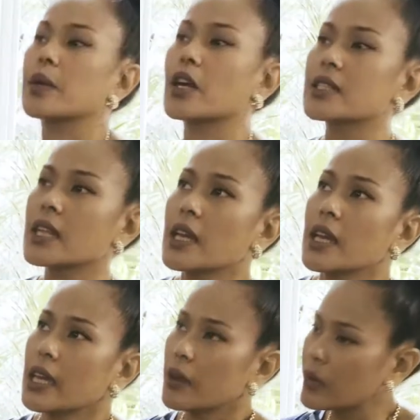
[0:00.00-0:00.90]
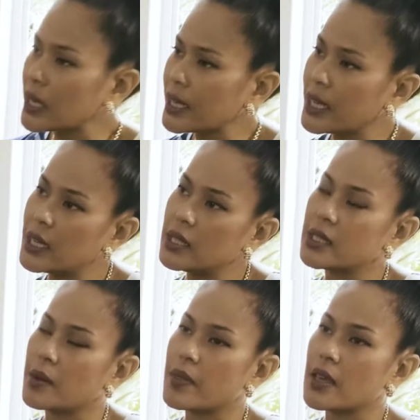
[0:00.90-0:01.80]
because it really is
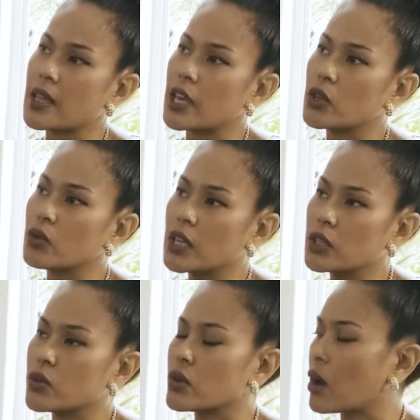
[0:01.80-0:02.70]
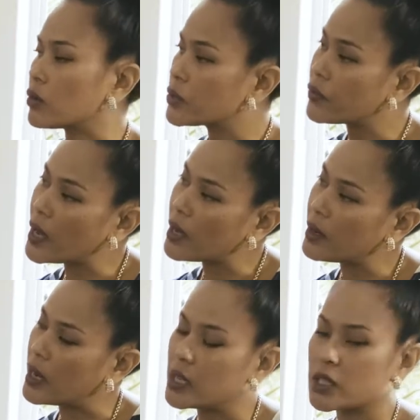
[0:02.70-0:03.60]
something that you need to cultivate,
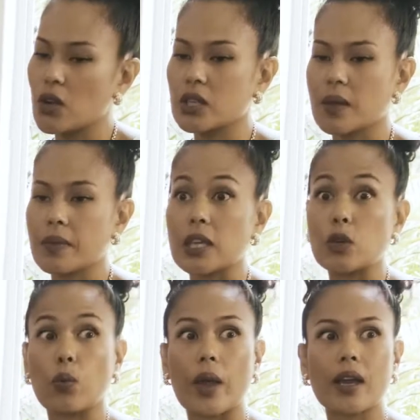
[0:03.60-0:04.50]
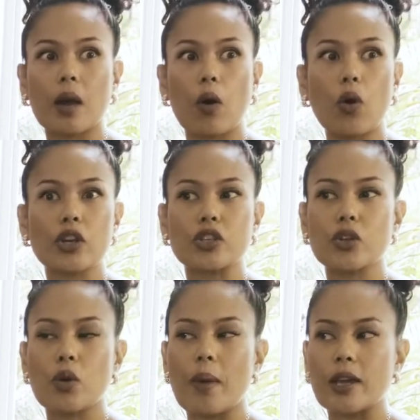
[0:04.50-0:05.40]
and it's not something you wake up, oh, you're
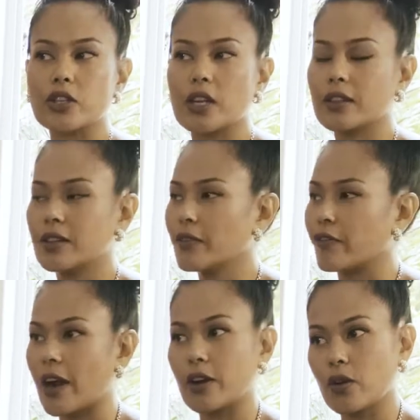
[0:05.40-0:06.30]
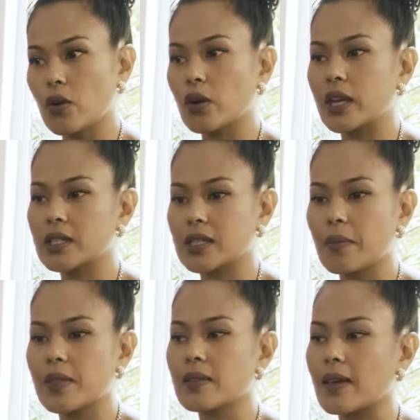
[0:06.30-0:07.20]
so imaginative, right? No, it's
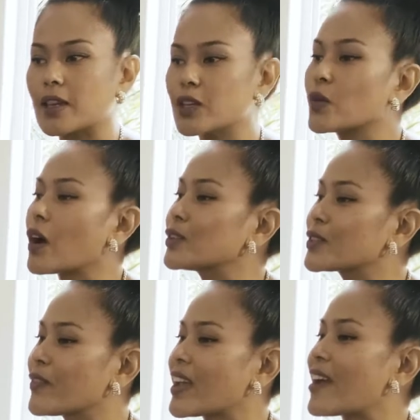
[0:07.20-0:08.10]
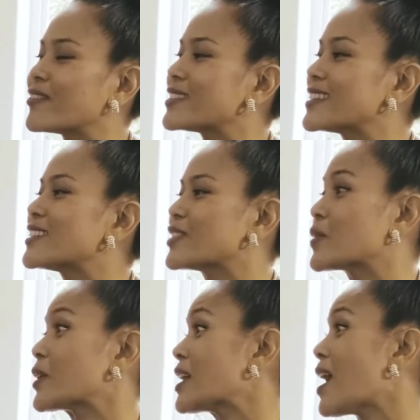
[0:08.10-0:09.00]
something that you cultivate ever since you
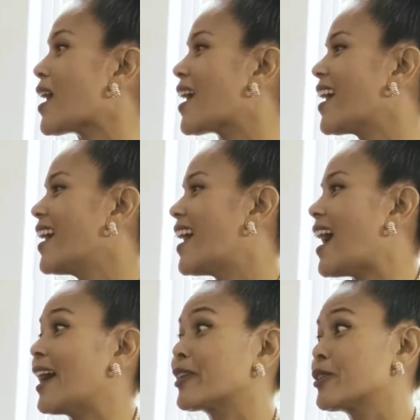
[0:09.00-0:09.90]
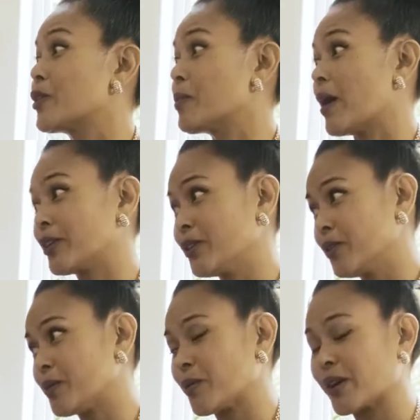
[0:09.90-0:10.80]
were young. I don't know about you, but